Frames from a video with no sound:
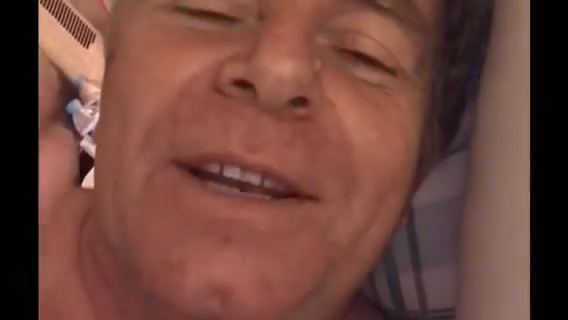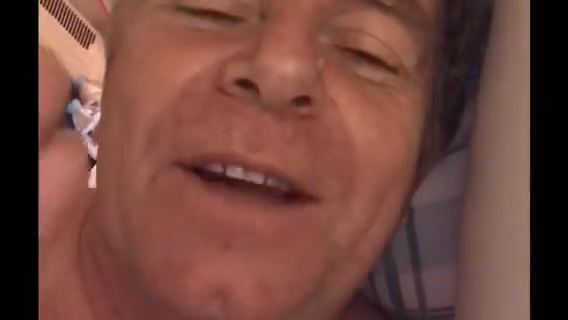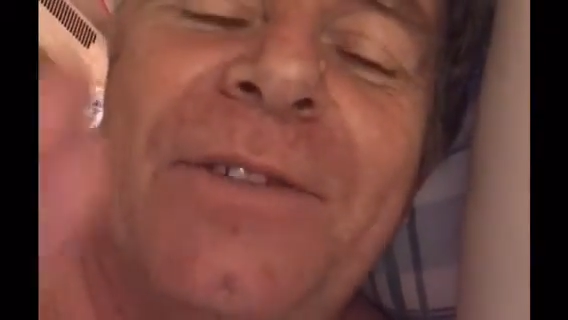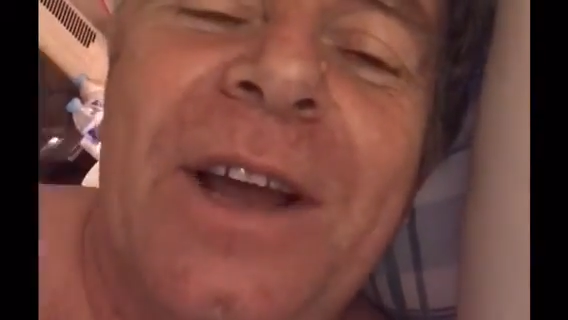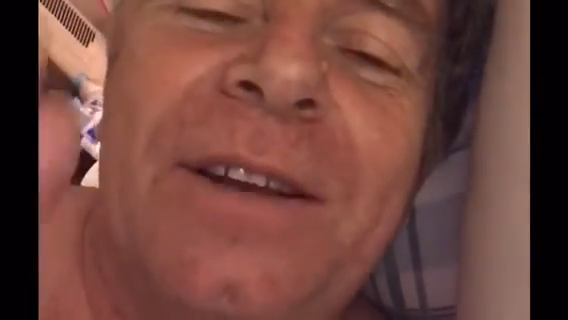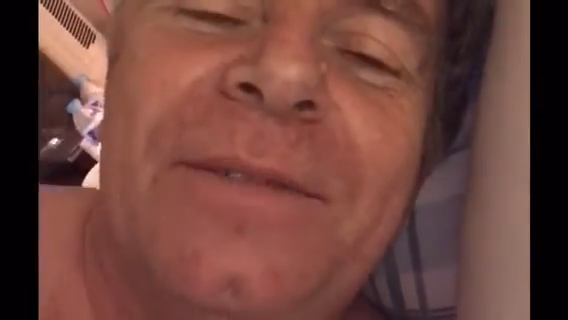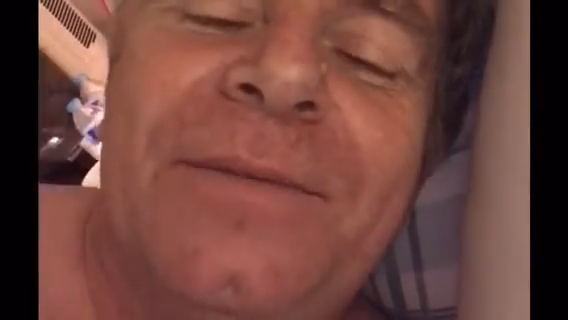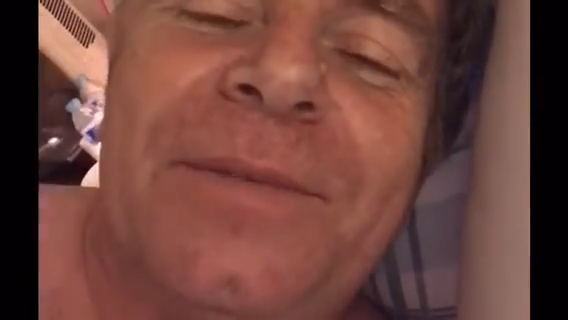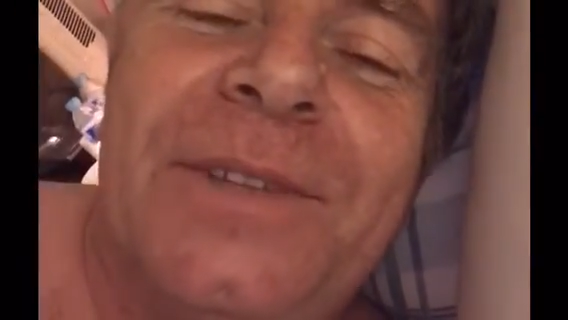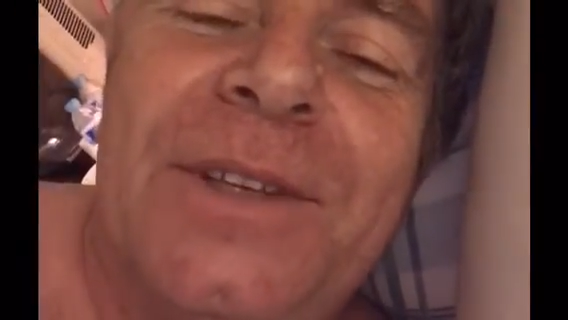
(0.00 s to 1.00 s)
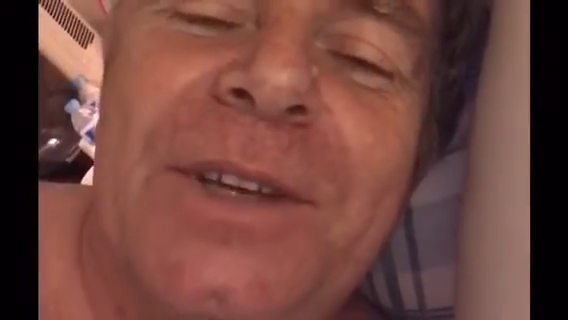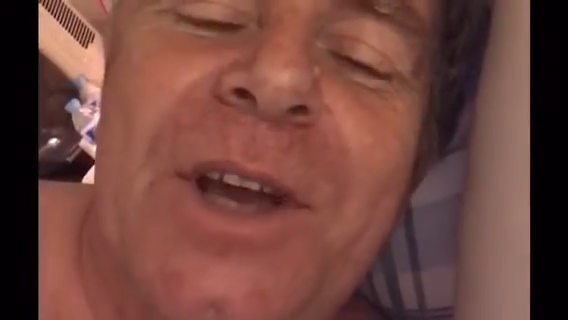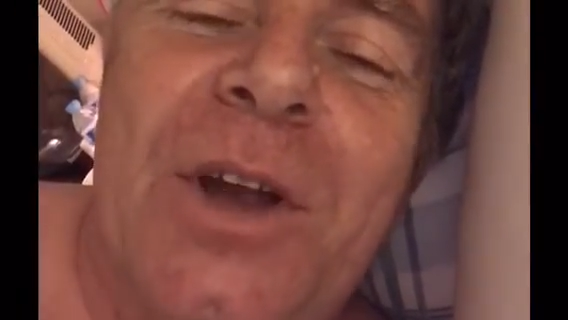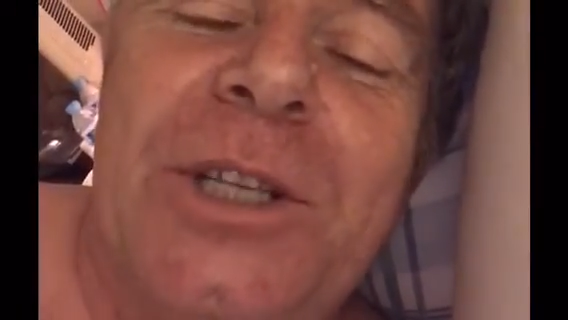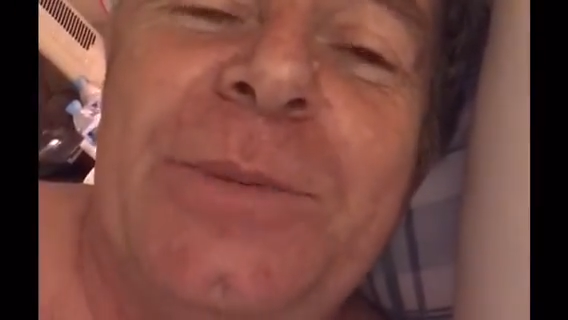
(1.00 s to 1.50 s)
Love ya.
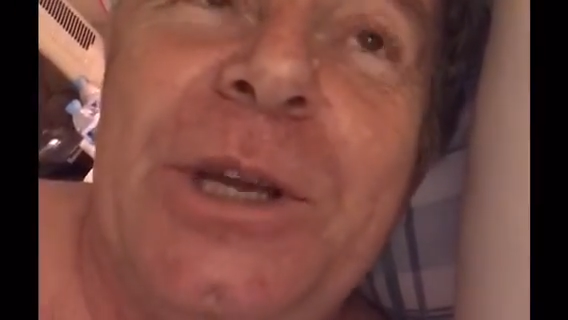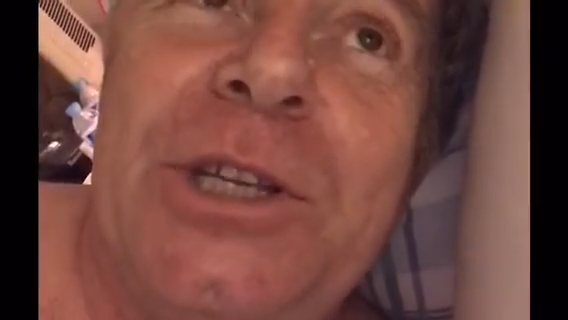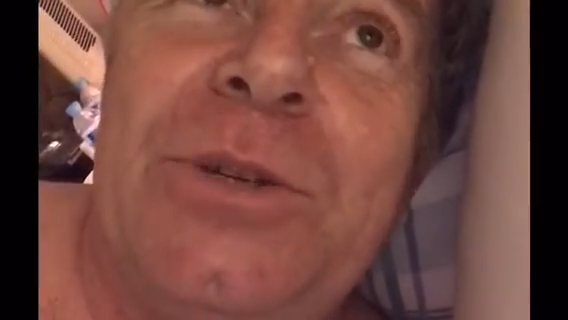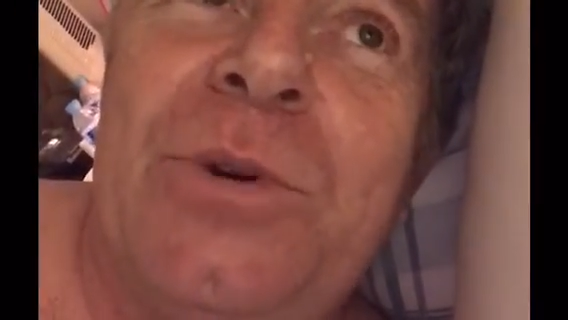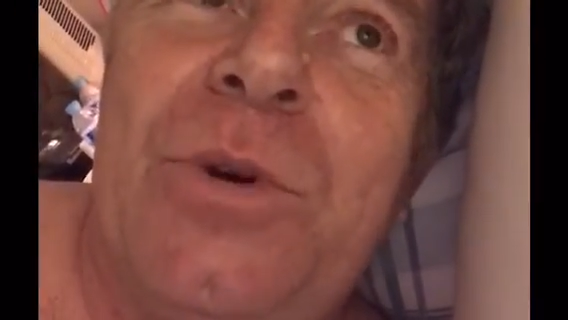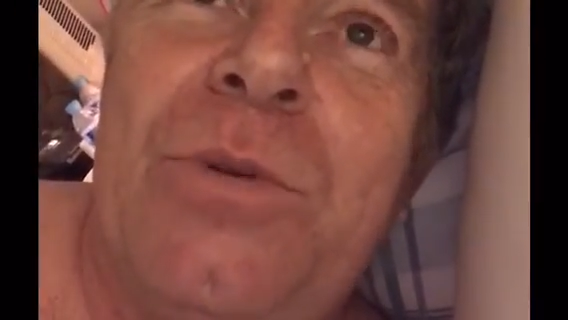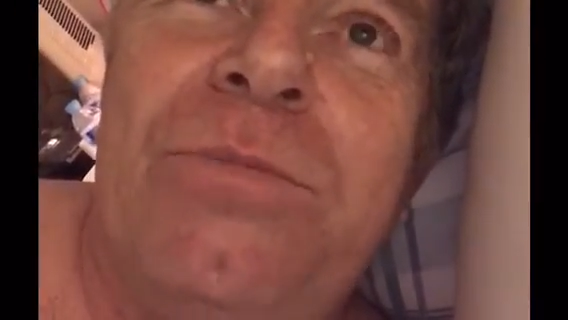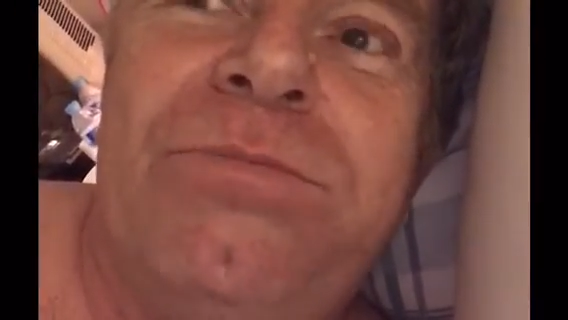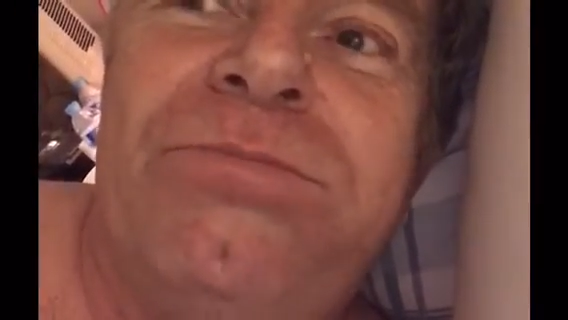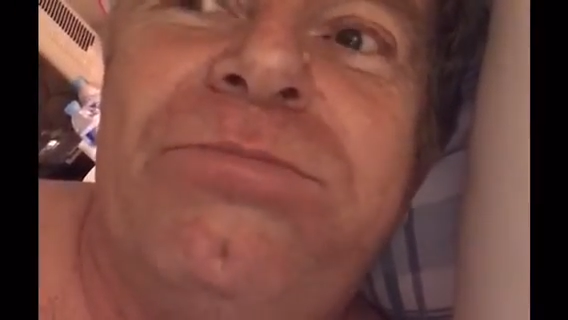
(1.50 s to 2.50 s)
And I'll speak to you all